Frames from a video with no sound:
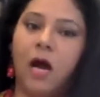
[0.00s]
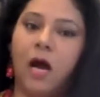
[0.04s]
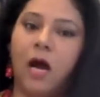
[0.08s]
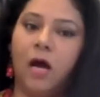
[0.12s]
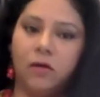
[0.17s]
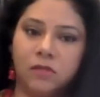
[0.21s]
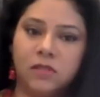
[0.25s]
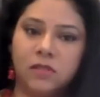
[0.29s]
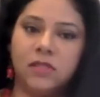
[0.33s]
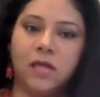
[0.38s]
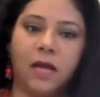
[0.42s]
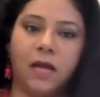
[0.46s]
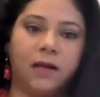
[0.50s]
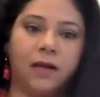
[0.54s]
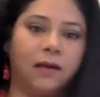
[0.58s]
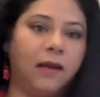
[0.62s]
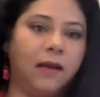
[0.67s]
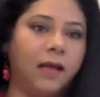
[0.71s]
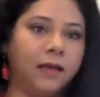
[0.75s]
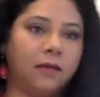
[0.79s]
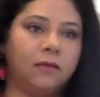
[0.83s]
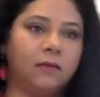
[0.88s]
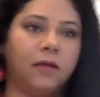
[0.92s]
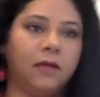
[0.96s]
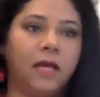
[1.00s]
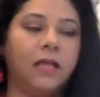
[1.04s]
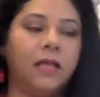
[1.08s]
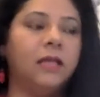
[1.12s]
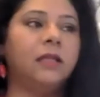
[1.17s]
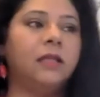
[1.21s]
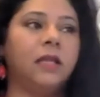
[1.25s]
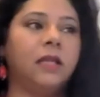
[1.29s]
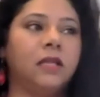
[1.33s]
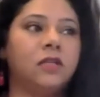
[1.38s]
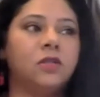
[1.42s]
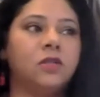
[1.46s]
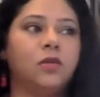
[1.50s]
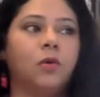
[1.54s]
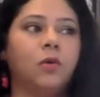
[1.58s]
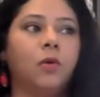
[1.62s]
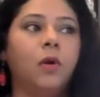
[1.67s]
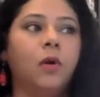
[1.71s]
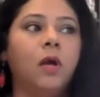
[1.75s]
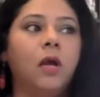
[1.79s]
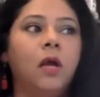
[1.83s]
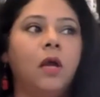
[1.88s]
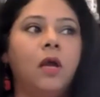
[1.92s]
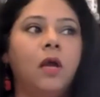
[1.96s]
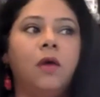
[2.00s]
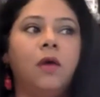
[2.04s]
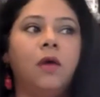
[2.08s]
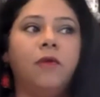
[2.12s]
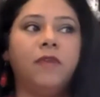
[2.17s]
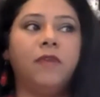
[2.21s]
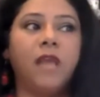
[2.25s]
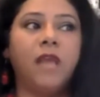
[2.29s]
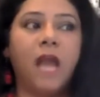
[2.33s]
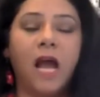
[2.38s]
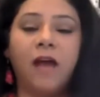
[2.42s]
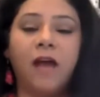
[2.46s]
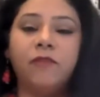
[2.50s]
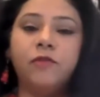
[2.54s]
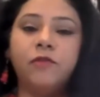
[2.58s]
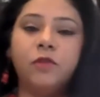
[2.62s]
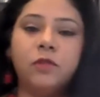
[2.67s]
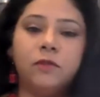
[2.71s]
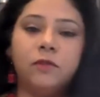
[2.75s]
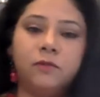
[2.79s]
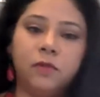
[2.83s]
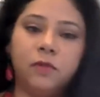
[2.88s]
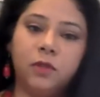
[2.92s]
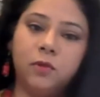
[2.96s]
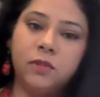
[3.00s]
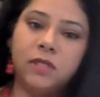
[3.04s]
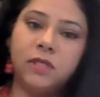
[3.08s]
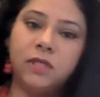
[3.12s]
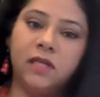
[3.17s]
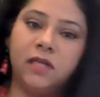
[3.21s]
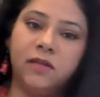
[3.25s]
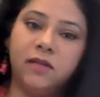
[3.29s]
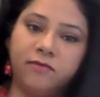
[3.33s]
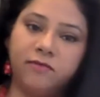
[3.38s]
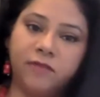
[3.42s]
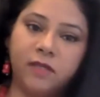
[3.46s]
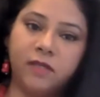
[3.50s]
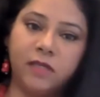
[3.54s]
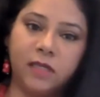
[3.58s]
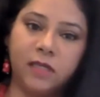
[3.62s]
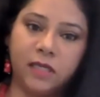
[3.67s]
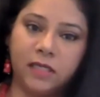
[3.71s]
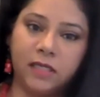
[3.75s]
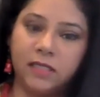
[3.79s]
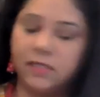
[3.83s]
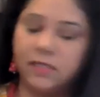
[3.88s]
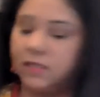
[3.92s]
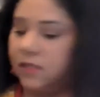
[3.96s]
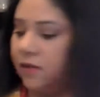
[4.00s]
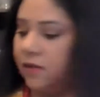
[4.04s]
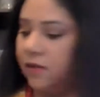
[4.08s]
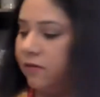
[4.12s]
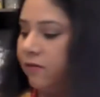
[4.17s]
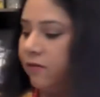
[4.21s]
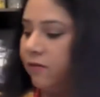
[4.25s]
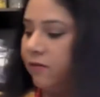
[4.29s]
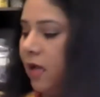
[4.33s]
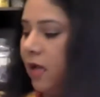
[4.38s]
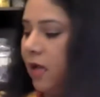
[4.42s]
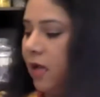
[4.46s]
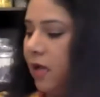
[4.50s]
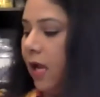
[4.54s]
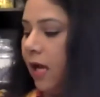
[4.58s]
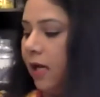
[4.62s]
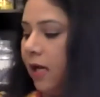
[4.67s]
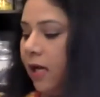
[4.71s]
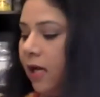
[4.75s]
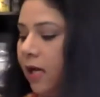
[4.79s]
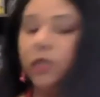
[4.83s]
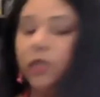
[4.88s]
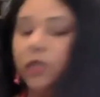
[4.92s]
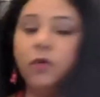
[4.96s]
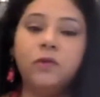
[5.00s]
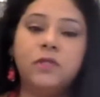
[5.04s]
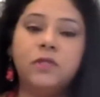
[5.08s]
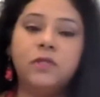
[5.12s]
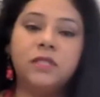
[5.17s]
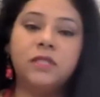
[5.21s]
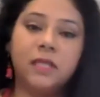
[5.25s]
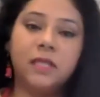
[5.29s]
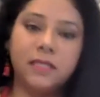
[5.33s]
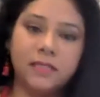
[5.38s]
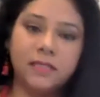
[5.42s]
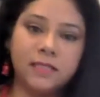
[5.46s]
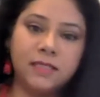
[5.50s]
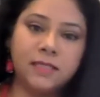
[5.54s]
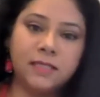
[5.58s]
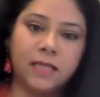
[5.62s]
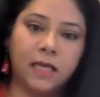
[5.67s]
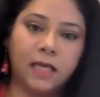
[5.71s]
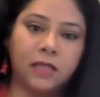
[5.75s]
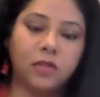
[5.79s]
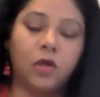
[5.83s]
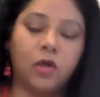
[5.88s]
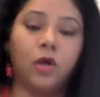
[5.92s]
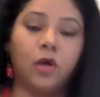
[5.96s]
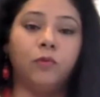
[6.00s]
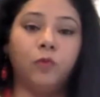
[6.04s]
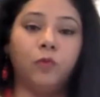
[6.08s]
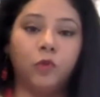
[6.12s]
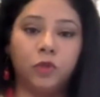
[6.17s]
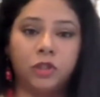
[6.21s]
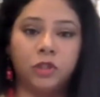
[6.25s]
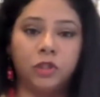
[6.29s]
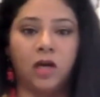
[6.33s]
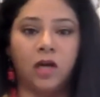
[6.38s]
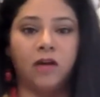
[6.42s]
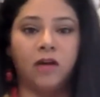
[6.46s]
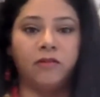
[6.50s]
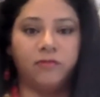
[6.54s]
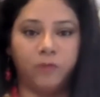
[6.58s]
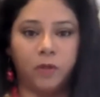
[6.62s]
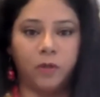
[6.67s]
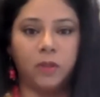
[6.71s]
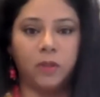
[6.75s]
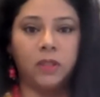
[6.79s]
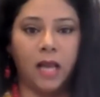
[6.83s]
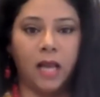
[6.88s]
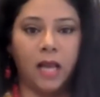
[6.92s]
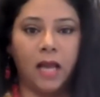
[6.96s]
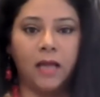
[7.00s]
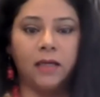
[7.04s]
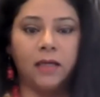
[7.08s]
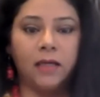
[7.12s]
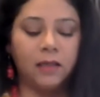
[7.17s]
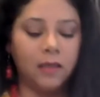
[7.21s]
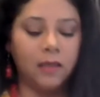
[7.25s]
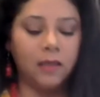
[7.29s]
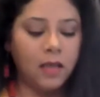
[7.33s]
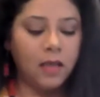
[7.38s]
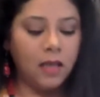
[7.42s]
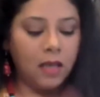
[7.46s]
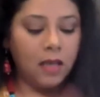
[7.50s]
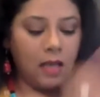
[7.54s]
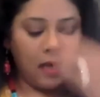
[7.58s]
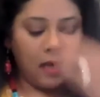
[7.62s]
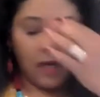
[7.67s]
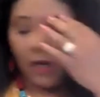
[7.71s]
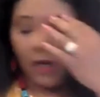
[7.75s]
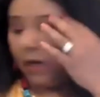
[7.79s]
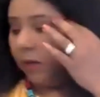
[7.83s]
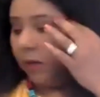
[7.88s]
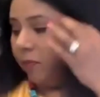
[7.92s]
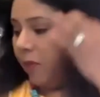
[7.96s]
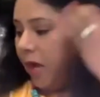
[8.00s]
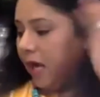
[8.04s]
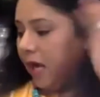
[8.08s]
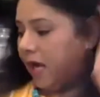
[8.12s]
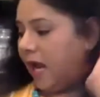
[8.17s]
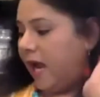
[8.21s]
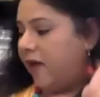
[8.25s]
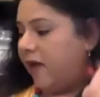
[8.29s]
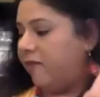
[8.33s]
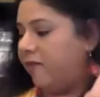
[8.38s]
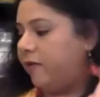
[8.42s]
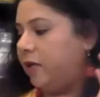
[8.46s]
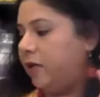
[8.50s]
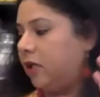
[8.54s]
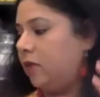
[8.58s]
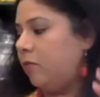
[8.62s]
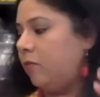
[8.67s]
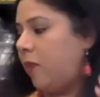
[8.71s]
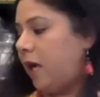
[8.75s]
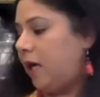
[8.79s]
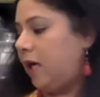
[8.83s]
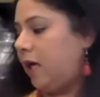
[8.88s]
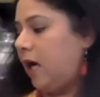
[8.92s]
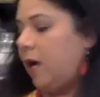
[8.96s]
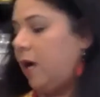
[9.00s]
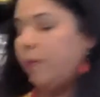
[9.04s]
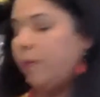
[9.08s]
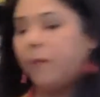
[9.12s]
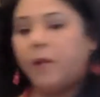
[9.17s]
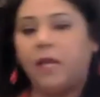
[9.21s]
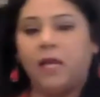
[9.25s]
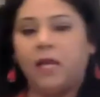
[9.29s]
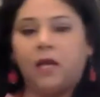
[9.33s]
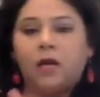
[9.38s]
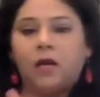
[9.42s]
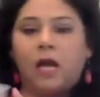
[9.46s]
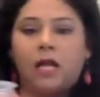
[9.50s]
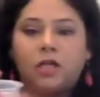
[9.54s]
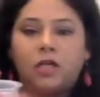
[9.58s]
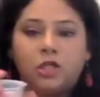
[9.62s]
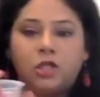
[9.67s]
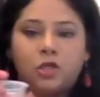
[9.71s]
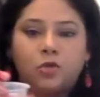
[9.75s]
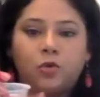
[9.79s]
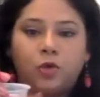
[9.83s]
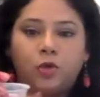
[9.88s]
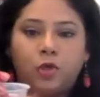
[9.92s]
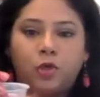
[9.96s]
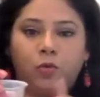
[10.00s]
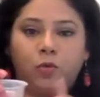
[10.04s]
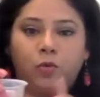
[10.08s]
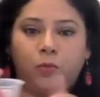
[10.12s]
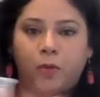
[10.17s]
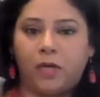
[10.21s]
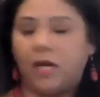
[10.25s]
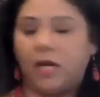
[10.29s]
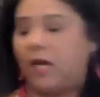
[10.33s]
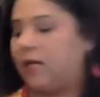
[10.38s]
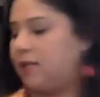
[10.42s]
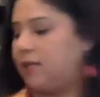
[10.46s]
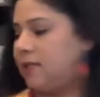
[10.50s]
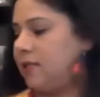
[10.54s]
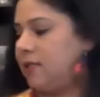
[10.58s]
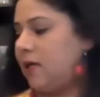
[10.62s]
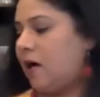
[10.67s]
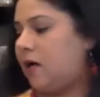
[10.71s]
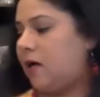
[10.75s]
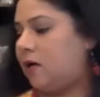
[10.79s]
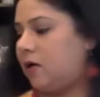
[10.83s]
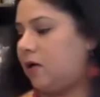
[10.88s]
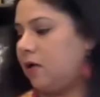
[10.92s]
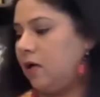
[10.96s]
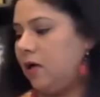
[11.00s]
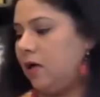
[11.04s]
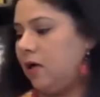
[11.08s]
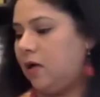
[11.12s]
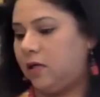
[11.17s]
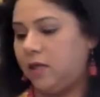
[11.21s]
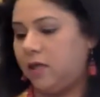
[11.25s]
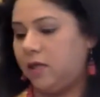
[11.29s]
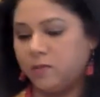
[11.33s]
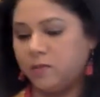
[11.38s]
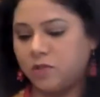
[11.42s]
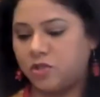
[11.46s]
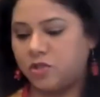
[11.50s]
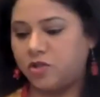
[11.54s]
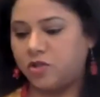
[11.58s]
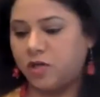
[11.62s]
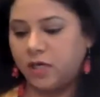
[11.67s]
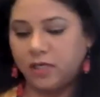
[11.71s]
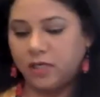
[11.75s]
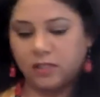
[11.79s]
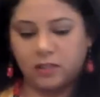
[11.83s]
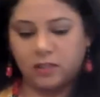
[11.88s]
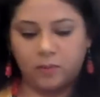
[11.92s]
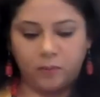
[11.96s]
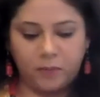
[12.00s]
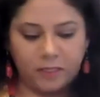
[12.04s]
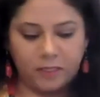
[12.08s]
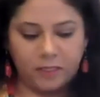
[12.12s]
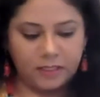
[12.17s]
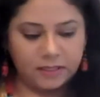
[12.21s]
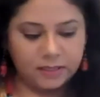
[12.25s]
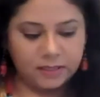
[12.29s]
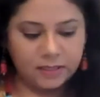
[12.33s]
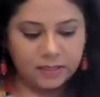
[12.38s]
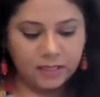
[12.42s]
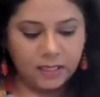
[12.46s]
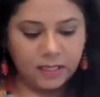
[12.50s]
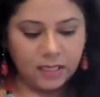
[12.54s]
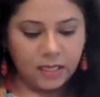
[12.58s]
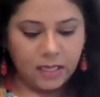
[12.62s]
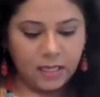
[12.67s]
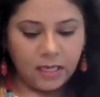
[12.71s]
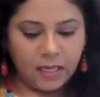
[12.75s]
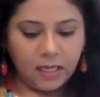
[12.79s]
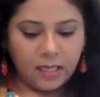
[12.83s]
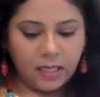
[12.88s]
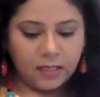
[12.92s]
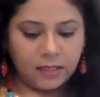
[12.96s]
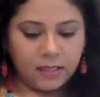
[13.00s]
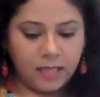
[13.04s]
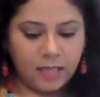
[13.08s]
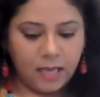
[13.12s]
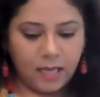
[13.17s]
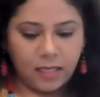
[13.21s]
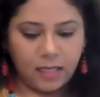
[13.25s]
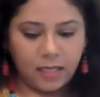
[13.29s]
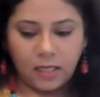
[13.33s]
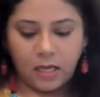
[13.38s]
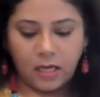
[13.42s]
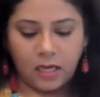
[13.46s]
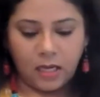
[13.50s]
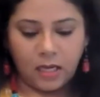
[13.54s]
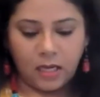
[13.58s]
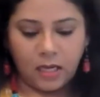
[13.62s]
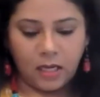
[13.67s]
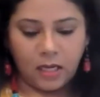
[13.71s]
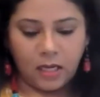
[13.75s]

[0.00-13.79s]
outside like anything. So we have to use a different adhesive, and I use Thinset or Motar for that. I have it in my cup here. I'll show you when I start demonstrating the piece. Then,